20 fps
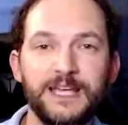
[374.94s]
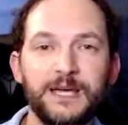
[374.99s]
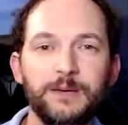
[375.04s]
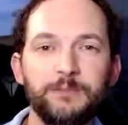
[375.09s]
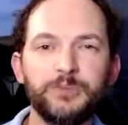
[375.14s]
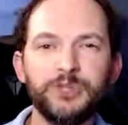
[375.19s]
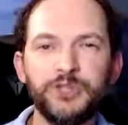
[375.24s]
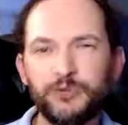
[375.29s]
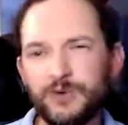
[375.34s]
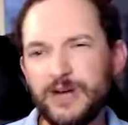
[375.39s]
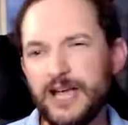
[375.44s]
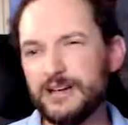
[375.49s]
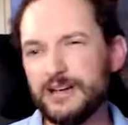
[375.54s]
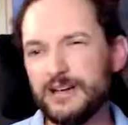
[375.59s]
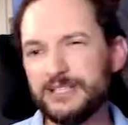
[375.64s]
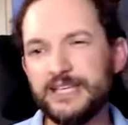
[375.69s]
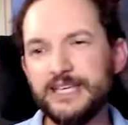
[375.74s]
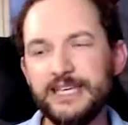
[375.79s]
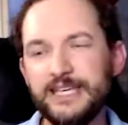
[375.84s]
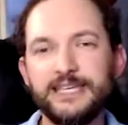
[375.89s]
But the
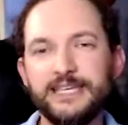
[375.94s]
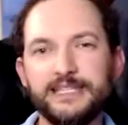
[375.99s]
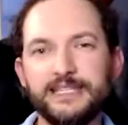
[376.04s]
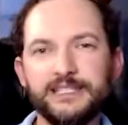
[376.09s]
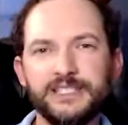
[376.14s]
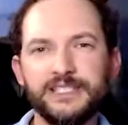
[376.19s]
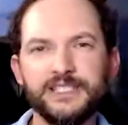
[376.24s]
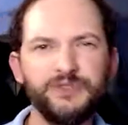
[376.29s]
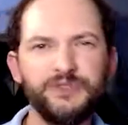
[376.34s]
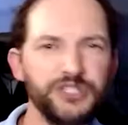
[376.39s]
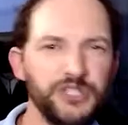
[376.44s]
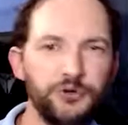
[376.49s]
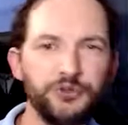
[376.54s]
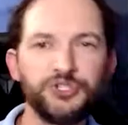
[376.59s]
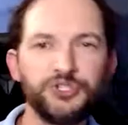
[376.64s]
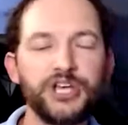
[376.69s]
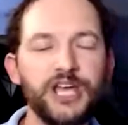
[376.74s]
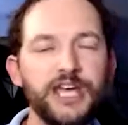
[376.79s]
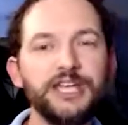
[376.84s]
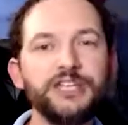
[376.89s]
reality is, if we
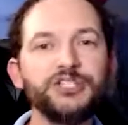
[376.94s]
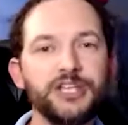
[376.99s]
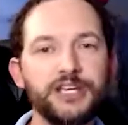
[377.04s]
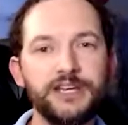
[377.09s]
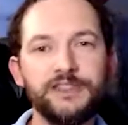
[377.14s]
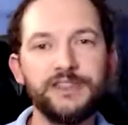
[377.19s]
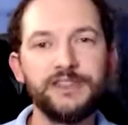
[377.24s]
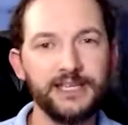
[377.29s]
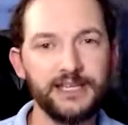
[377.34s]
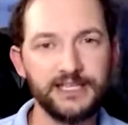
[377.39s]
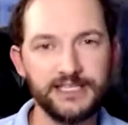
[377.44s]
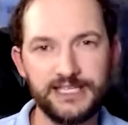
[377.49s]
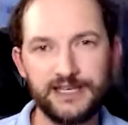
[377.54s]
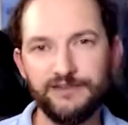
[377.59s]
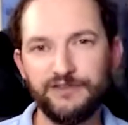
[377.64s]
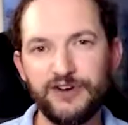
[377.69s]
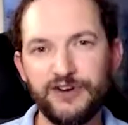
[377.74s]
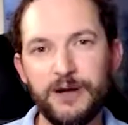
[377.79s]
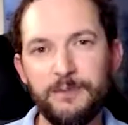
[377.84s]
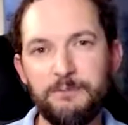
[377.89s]
don't change anything
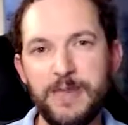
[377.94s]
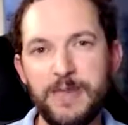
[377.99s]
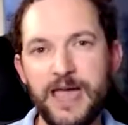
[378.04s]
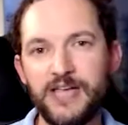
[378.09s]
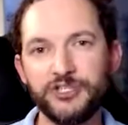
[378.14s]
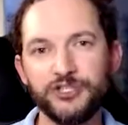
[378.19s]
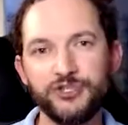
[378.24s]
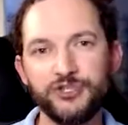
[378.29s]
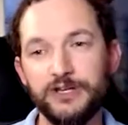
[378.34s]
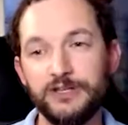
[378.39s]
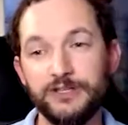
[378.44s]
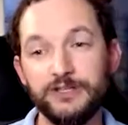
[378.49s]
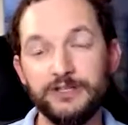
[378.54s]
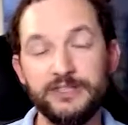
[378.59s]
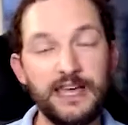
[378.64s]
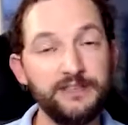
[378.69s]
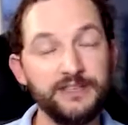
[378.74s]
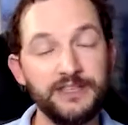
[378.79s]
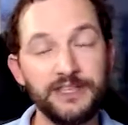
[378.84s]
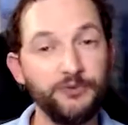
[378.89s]
except for our mantra, then
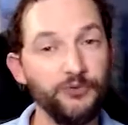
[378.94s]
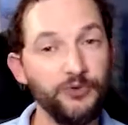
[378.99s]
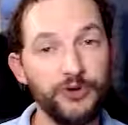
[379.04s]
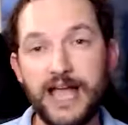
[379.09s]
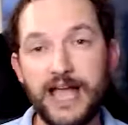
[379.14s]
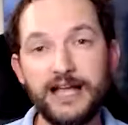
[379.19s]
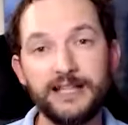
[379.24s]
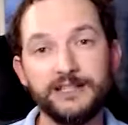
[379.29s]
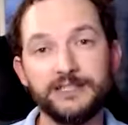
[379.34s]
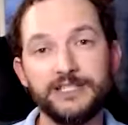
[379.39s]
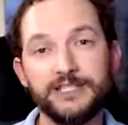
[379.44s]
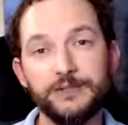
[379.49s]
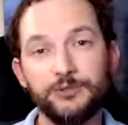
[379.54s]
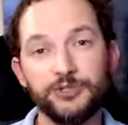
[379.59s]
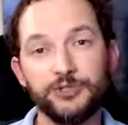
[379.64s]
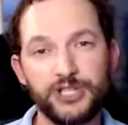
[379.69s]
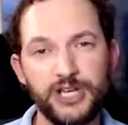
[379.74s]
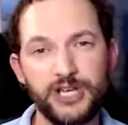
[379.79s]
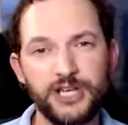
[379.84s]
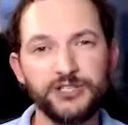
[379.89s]
nothing in reality will
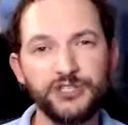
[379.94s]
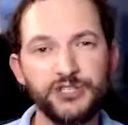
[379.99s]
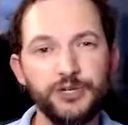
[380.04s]
change.